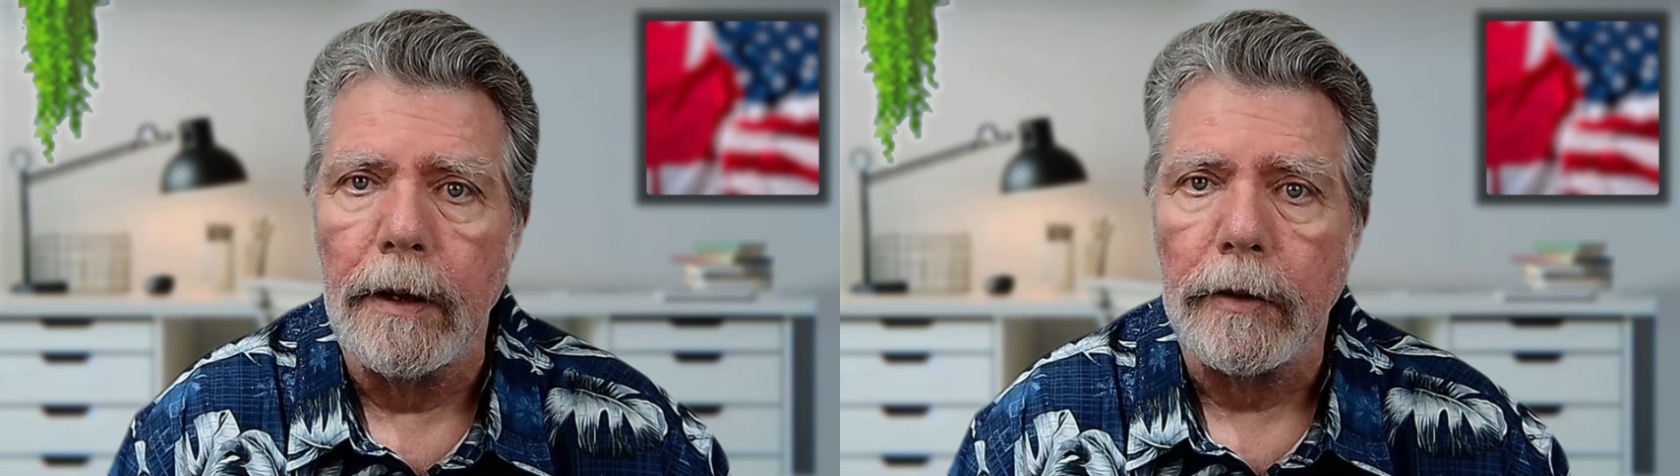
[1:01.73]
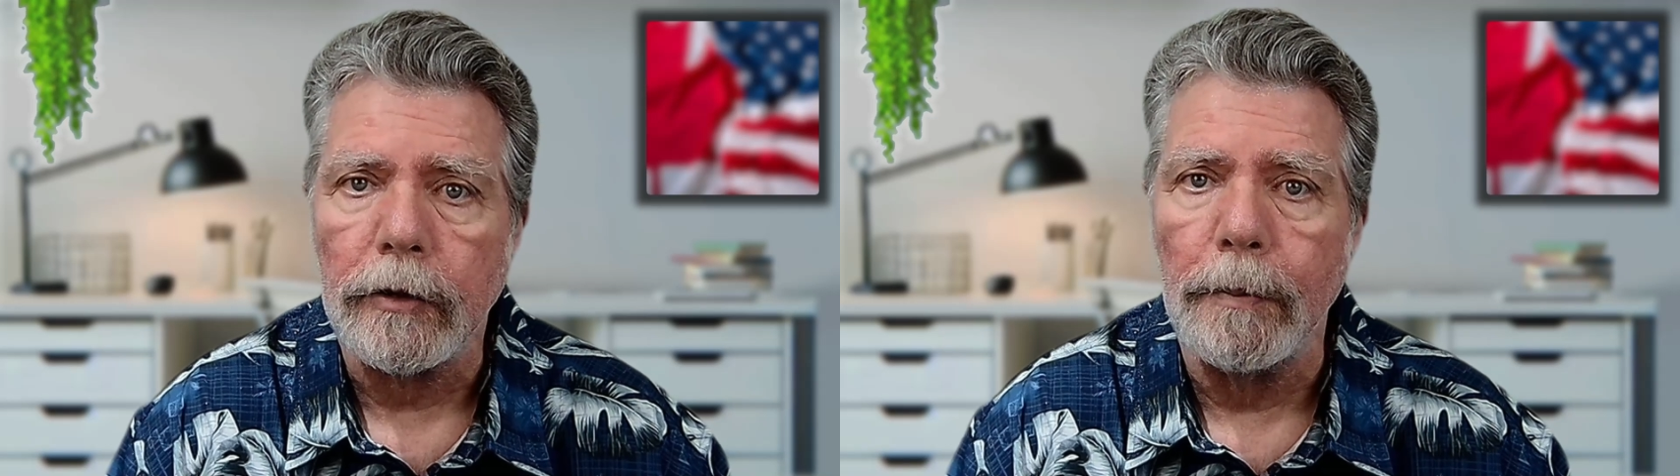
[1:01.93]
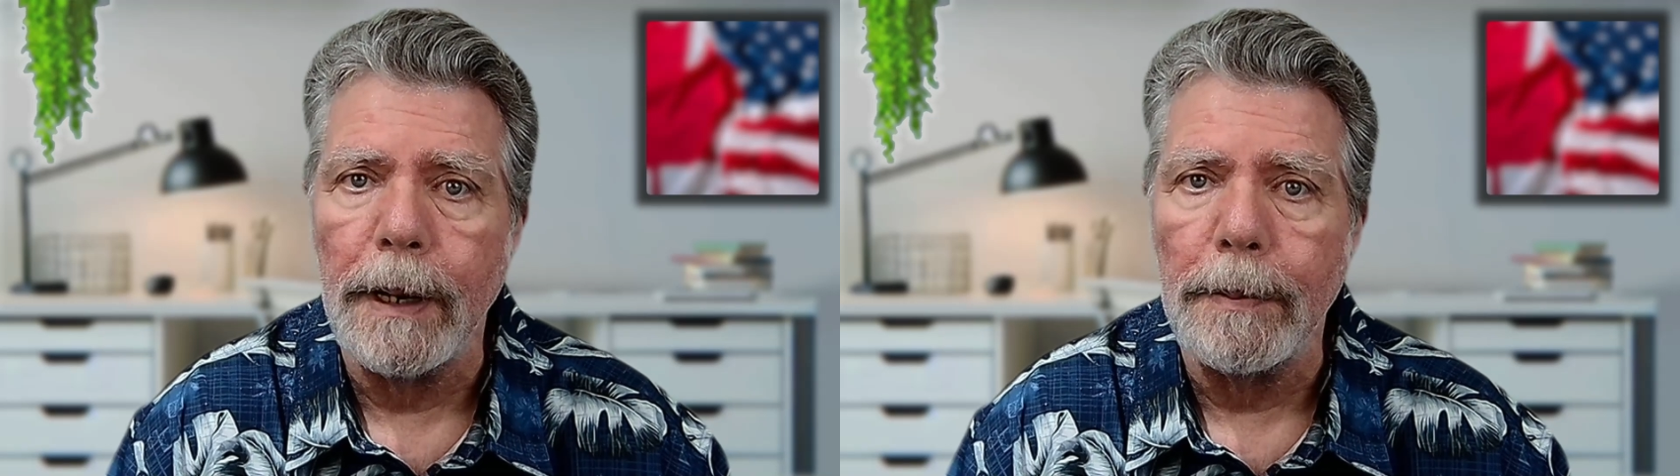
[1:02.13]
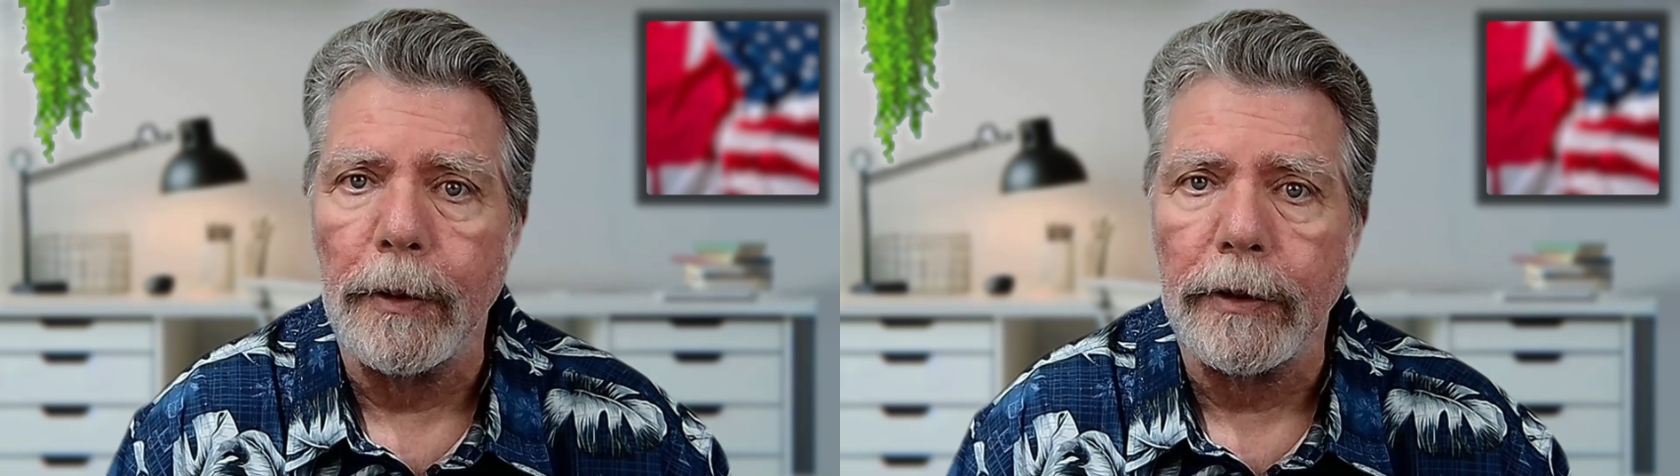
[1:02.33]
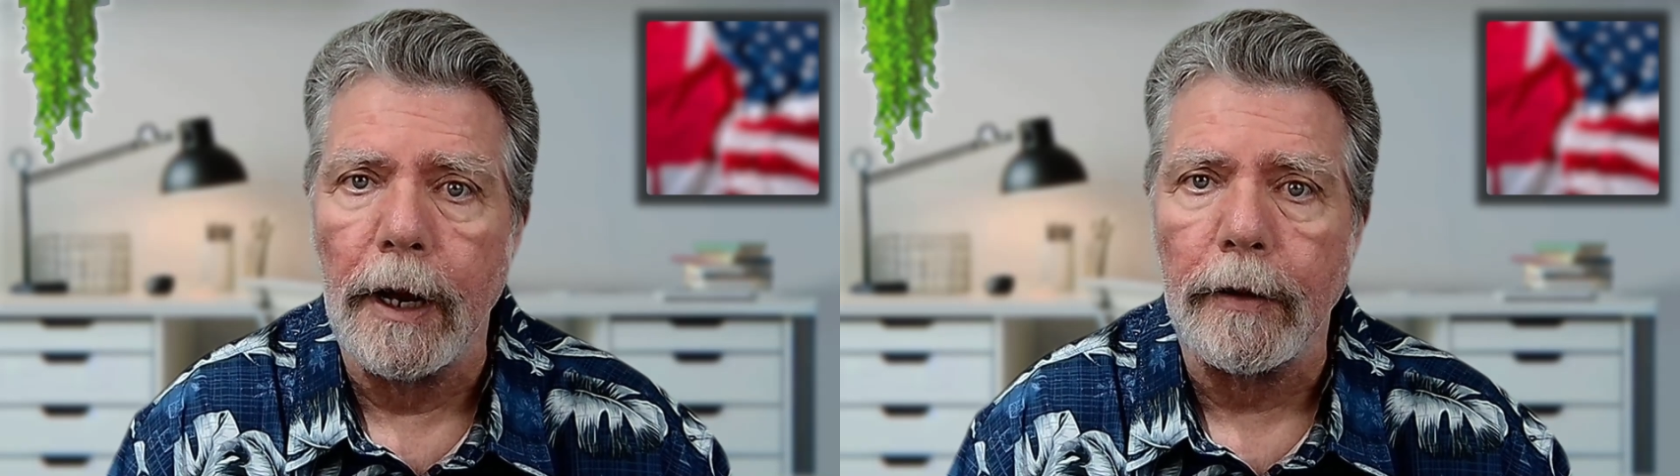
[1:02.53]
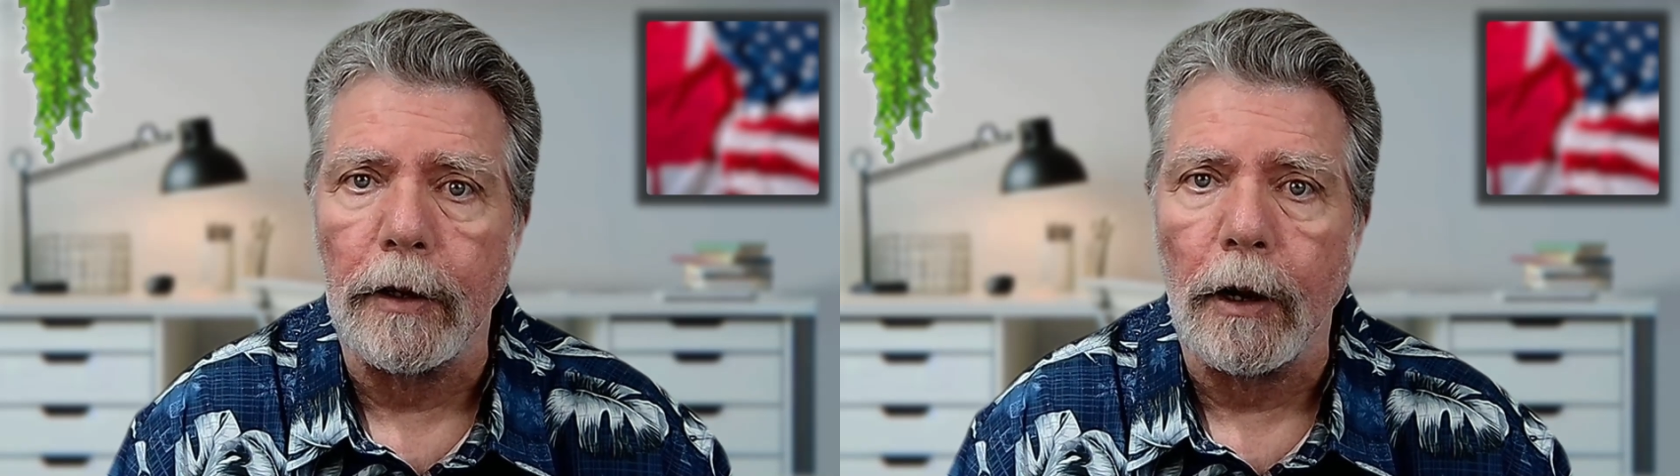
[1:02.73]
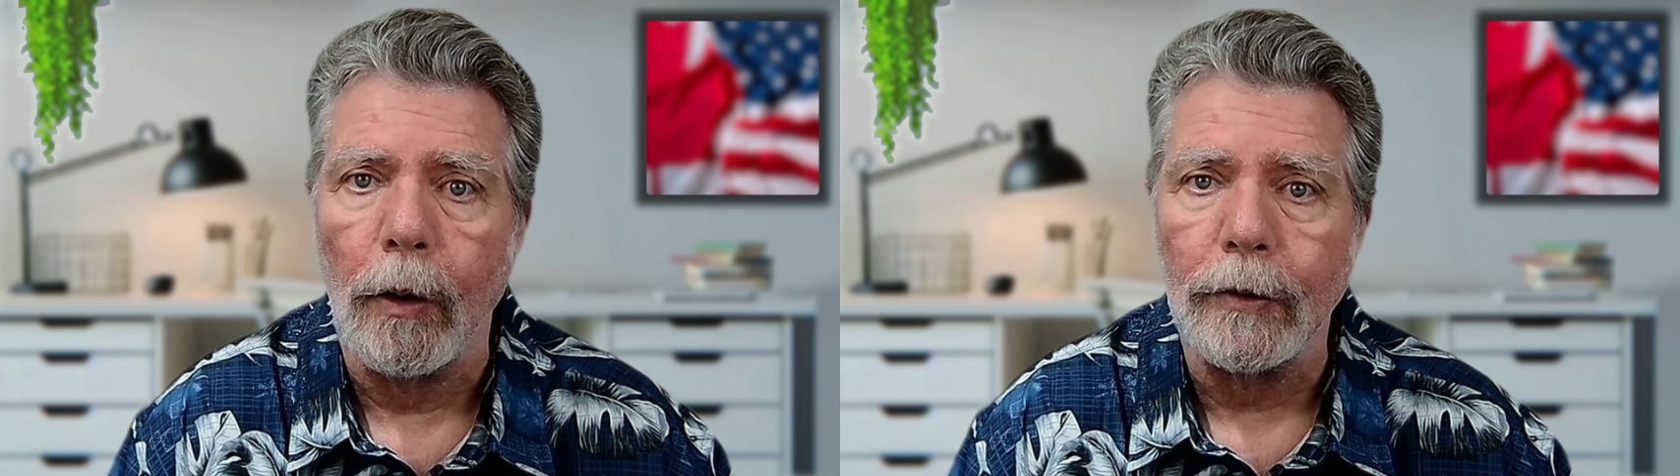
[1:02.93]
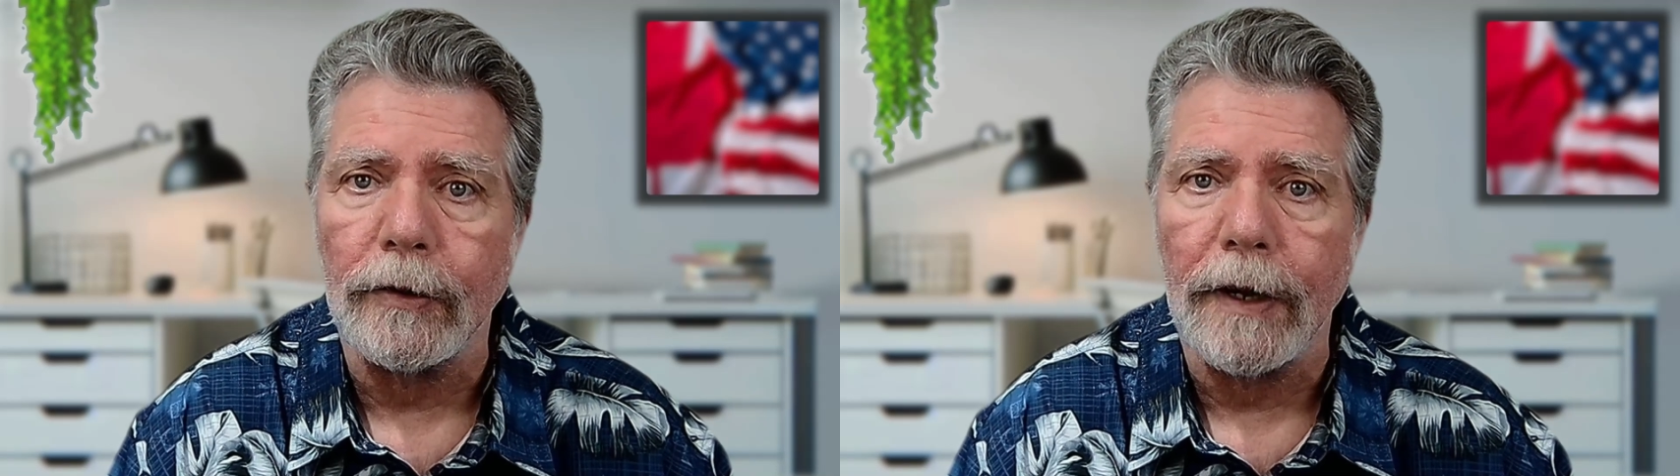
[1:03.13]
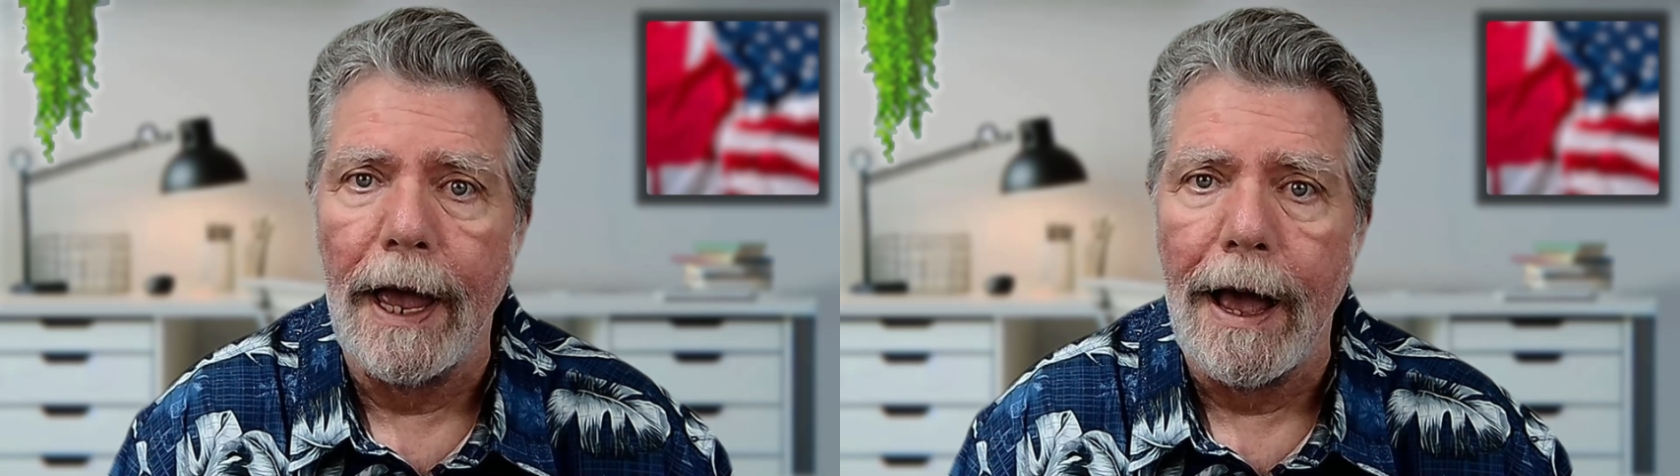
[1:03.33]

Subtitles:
Some people think that the closest